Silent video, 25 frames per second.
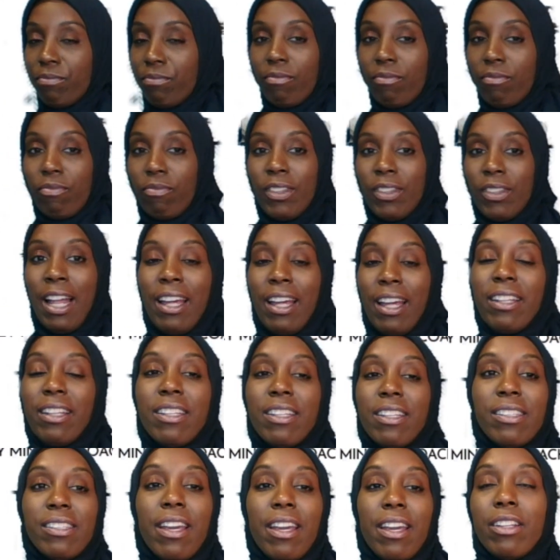I like to say,
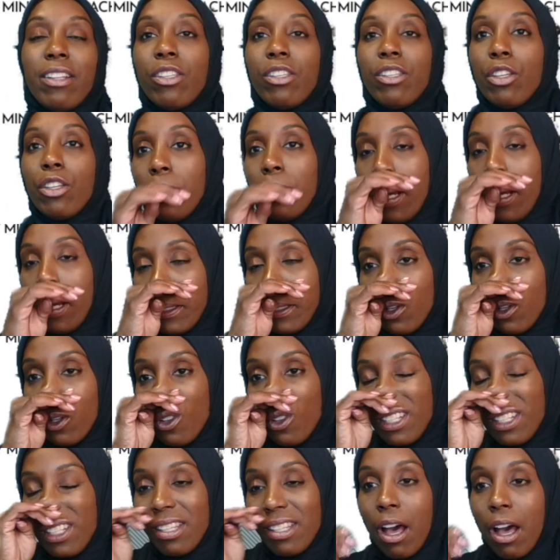I tell you guys all the
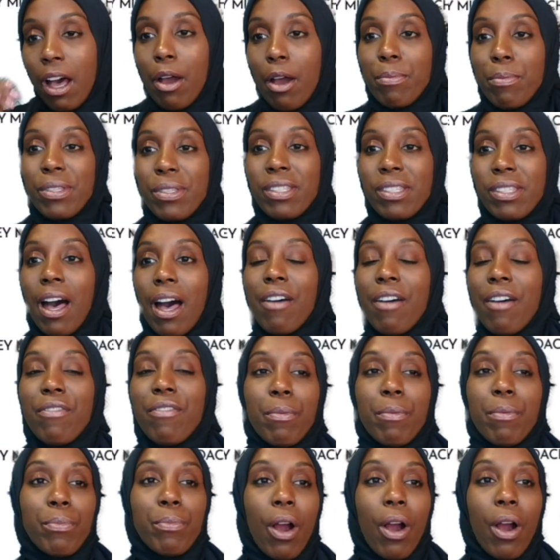time, solving
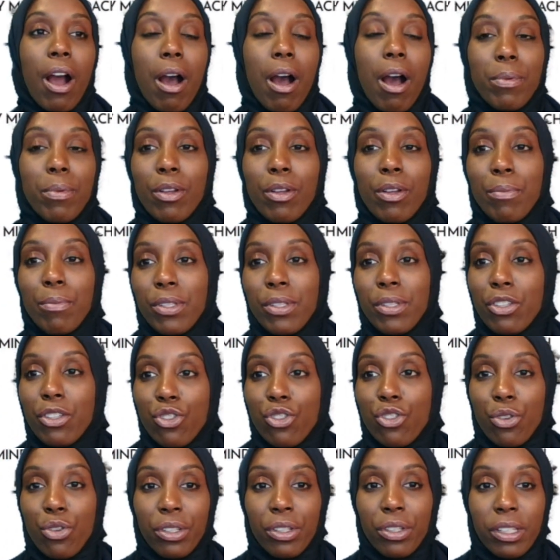problems is your
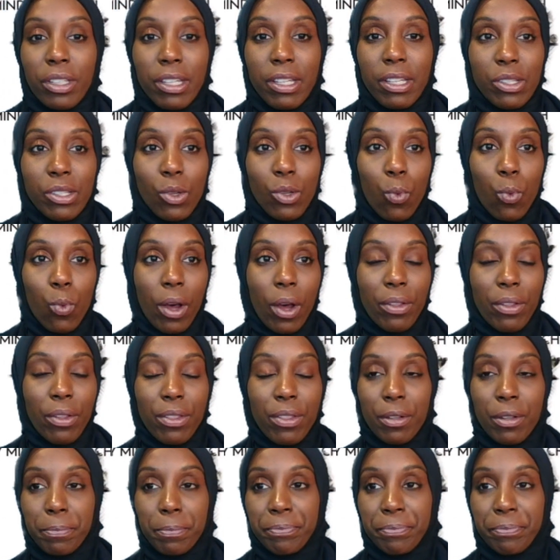key to wealth.
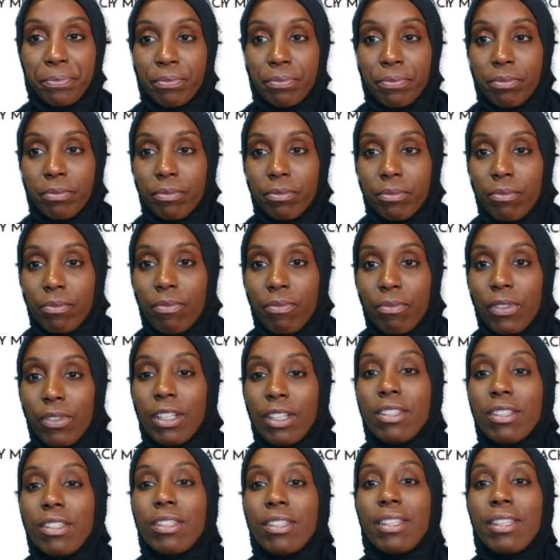
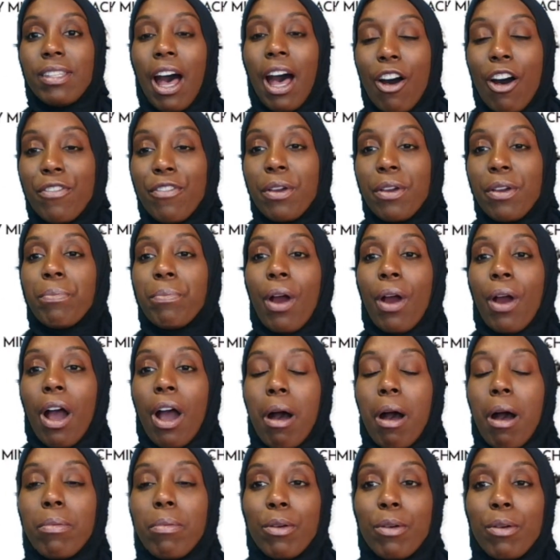Solving
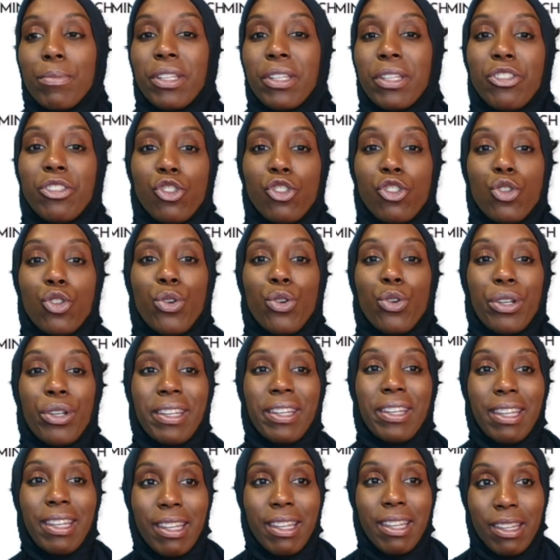problems is your
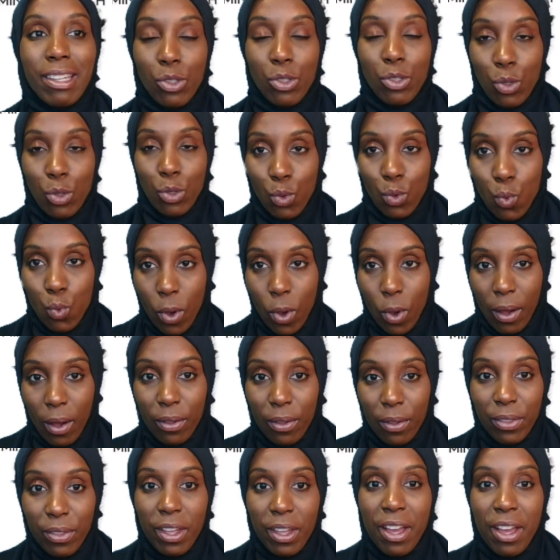key to wealth.
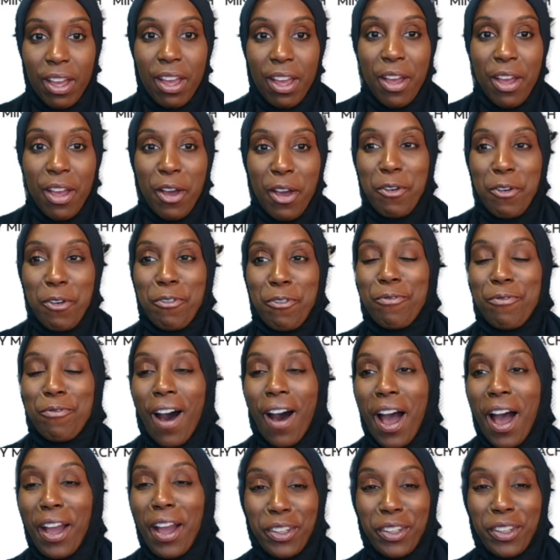
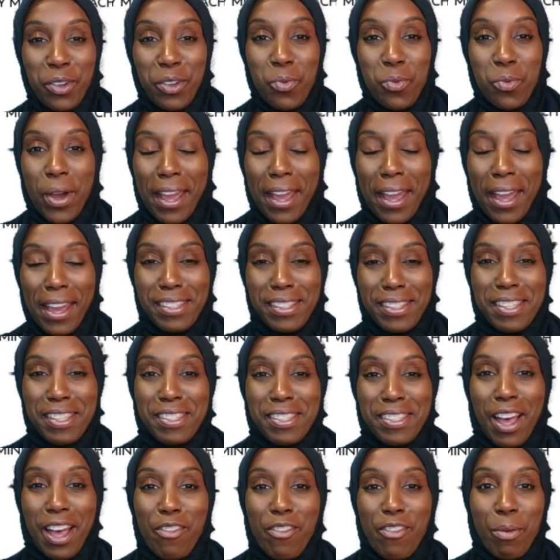Find a way to
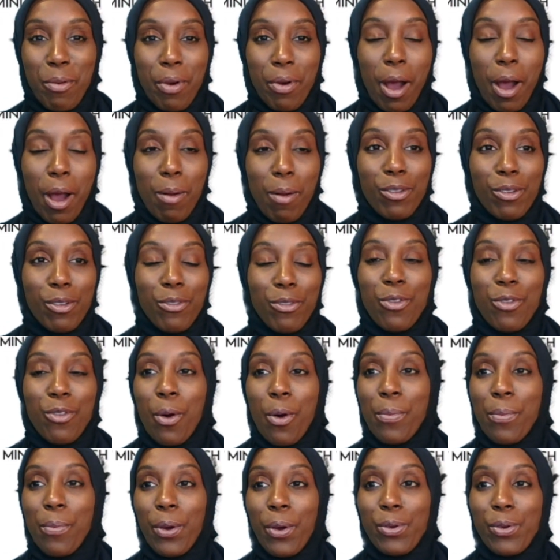solve a problem for a
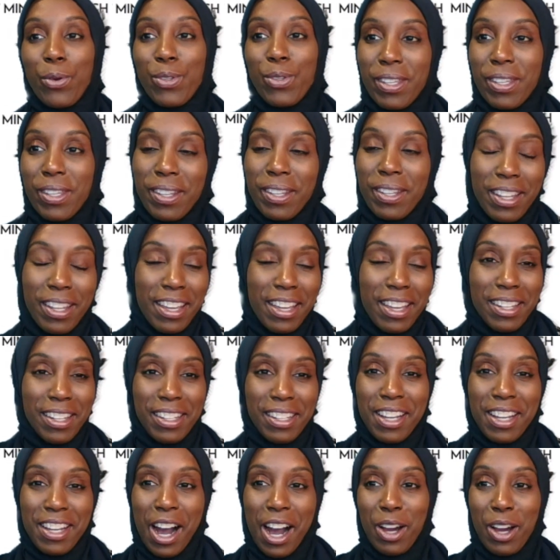person and
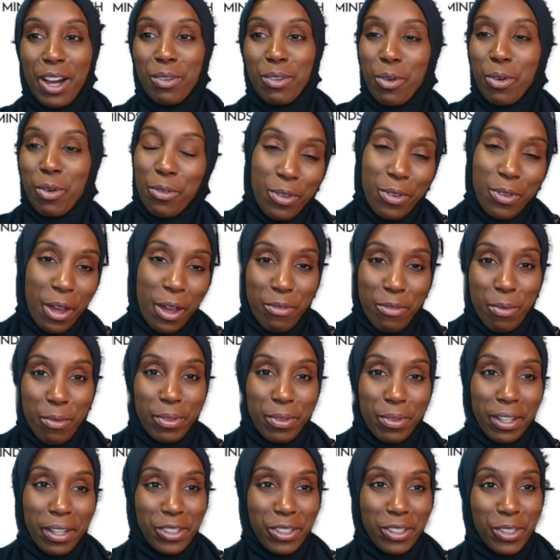God will forever
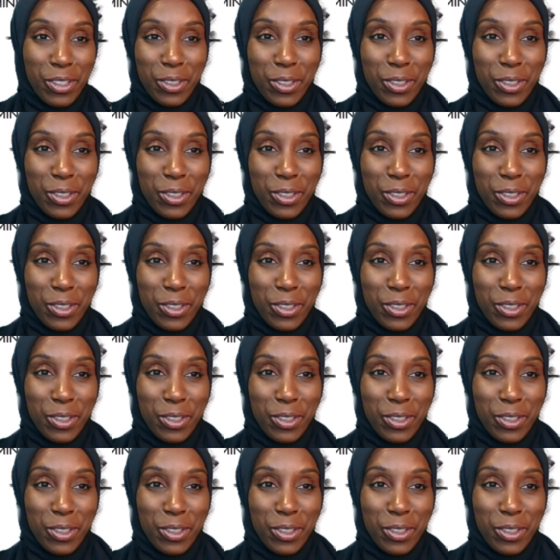bless you.